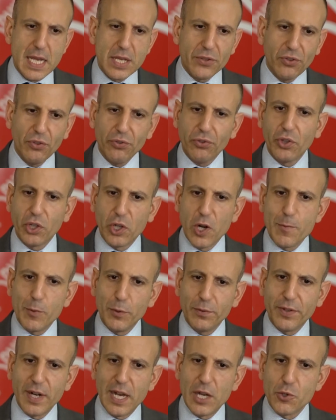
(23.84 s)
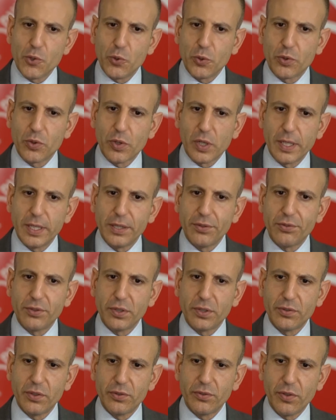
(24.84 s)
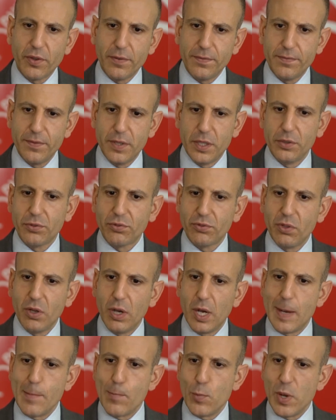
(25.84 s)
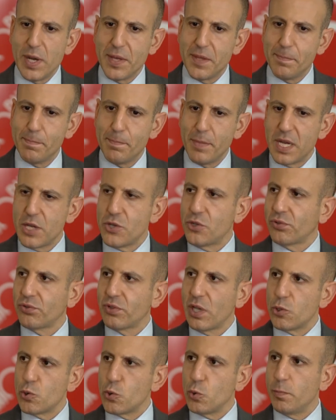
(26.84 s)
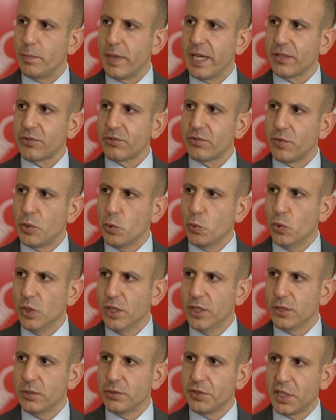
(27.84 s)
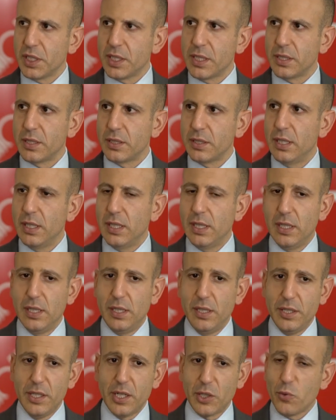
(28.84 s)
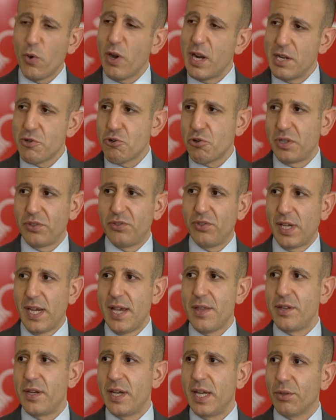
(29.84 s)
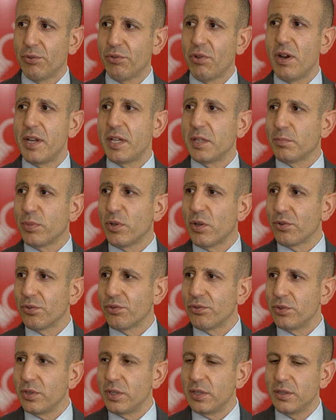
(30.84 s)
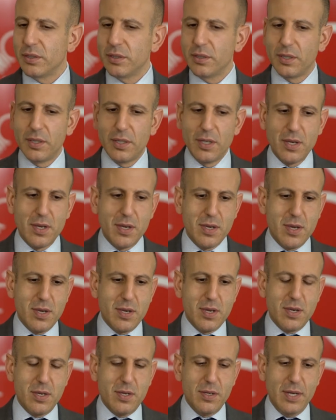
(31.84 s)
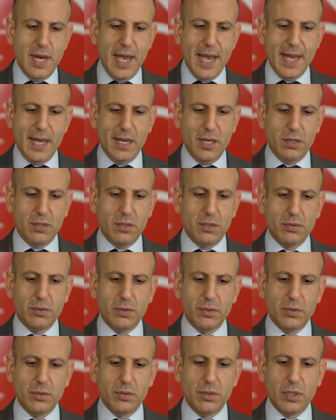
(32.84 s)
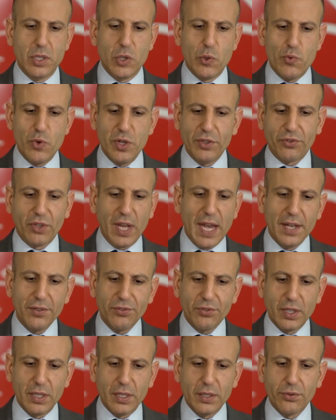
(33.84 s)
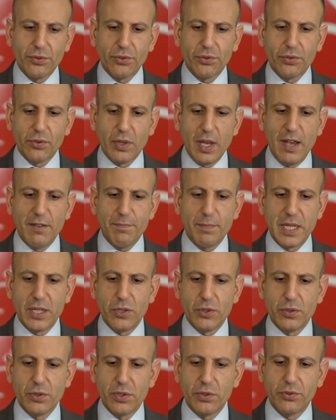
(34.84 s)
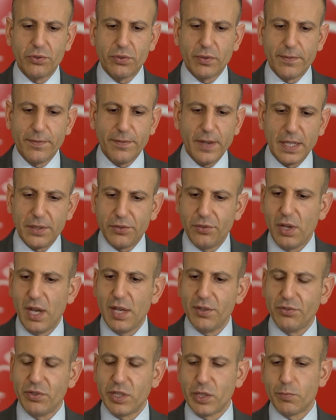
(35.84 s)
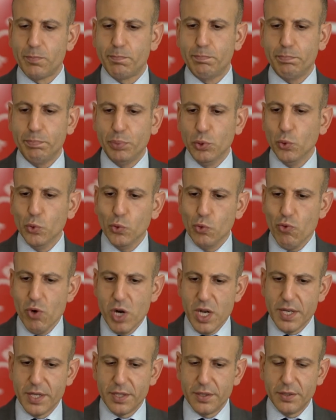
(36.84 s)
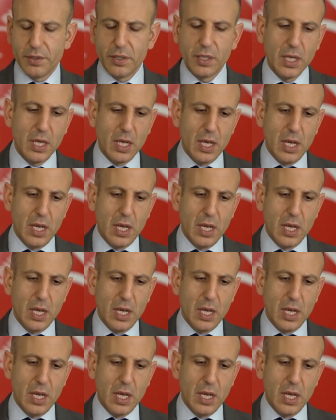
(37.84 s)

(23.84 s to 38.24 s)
Since the global financial crisis, it's the first time where the major central banks of the world are, you know, quite literally together now tightening policy. Now, risk assets have been on this fantastic bull run,